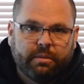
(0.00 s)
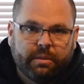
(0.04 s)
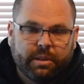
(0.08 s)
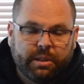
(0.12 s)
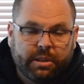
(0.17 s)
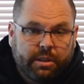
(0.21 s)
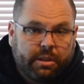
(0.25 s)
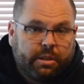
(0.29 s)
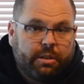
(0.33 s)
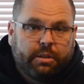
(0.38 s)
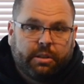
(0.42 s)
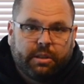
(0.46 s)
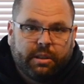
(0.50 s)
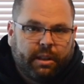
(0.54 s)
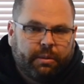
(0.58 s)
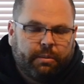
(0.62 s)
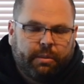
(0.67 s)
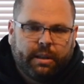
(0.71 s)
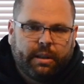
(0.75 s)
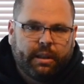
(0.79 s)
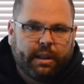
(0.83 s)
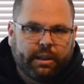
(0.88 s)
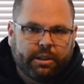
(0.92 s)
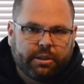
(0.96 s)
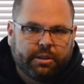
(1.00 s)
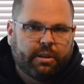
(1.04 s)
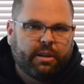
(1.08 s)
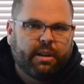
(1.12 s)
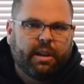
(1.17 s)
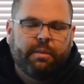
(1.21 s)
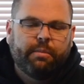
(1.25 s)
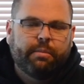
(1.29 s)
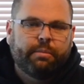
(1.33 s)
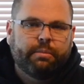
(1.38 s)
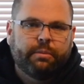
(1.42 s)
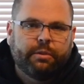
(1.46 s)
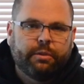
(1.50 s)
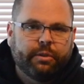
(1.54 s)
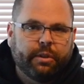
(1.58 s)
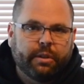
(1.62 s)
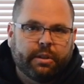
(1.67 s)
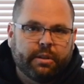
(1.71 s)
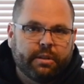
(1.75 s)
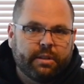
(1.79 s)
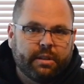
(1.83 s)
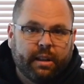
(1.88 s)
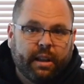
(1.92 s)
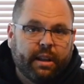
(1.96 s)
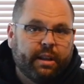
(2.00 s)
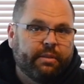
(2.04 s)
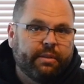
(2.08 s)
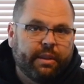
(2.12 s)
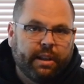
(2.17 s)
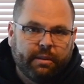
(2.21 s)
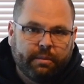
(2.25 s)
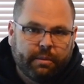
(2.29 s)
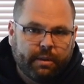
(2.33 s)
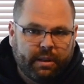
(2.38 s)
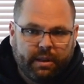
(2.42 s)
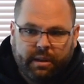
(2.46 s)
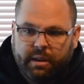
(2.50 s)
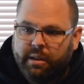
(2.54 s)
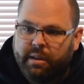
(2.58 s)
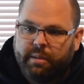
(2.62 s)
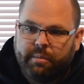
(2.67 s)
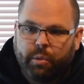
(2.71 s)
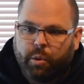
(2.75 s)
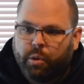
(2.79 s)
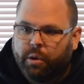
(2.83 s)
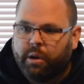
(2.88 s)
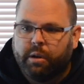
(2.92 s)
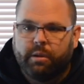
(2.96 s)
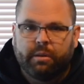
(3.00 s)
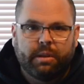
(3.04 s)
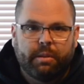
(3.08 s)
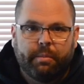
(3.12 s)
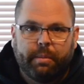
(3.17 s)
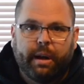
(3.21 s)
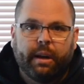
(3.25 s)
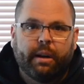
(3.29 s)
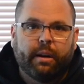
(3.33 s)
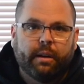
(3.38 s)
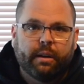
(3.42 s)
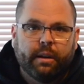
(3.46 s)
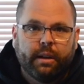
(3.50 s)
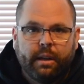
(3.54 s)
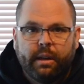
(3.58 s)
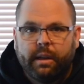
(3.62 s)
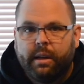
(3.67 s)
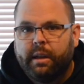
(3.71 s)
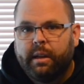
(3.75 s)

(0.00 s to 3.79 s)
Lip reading: which is usually what like Chardonnay drinkers love. They want, the more oak, the better.